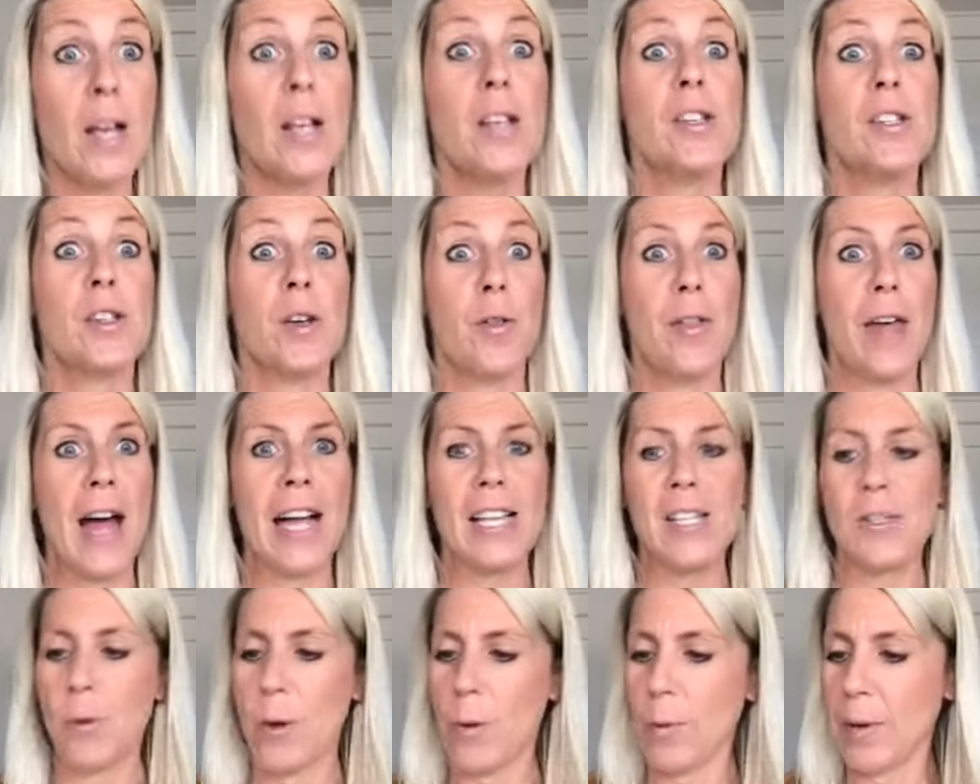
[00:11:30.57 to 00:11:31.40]
So
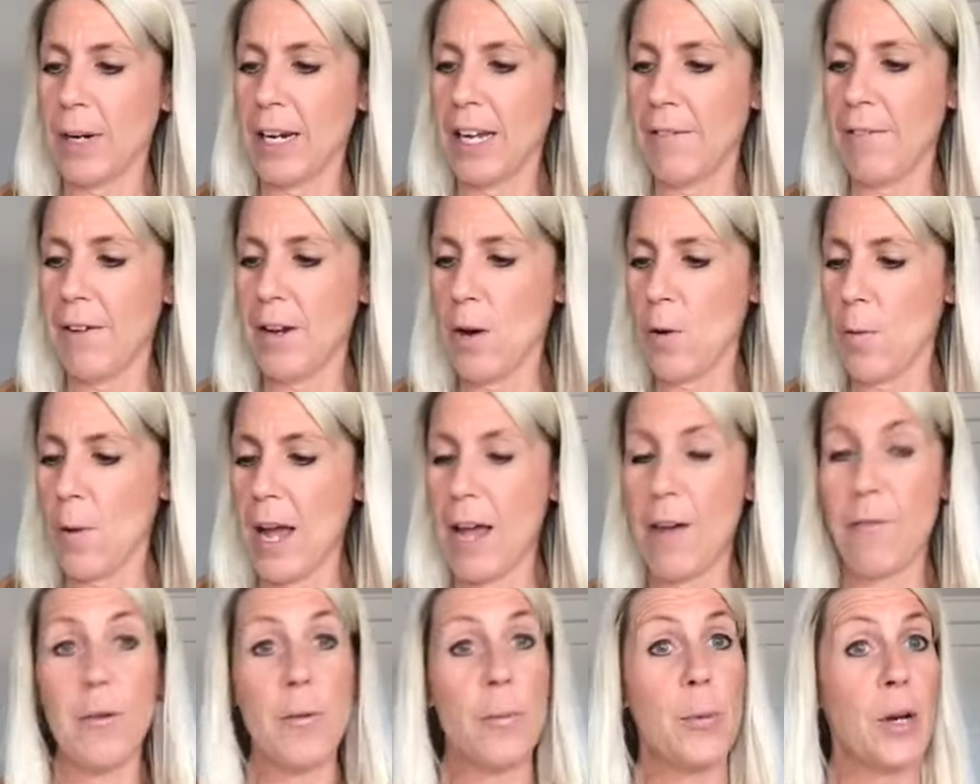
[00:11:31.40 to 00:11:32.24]
that's what we're giving away
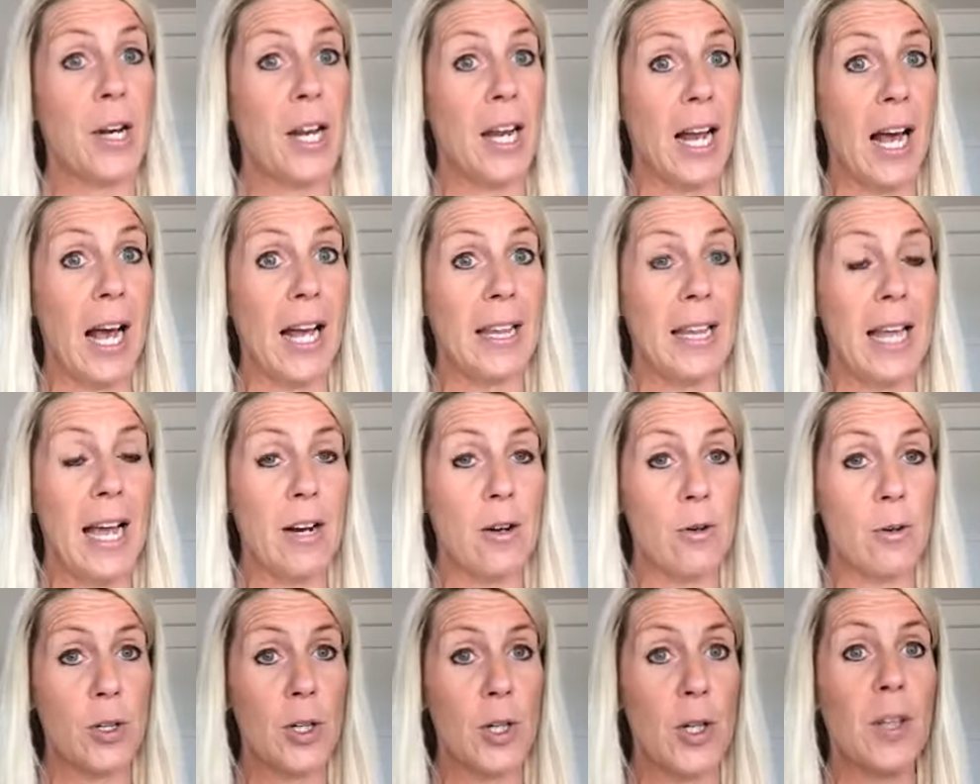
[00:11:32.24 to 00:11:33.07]
if you put an
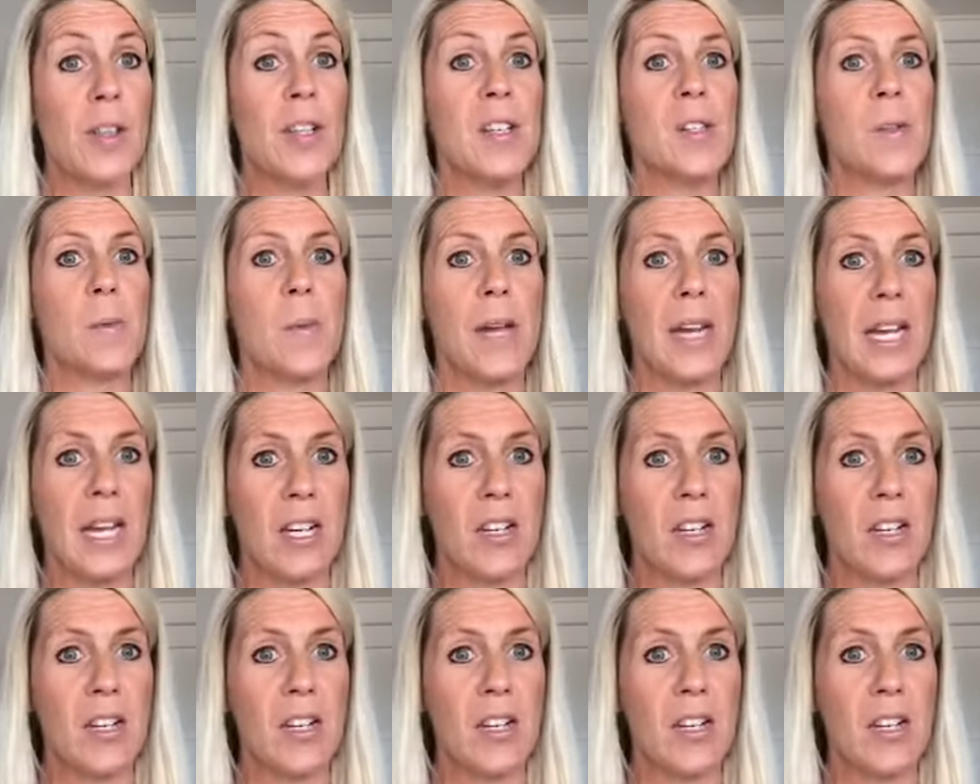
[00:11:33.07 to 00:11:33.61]
online order in this week.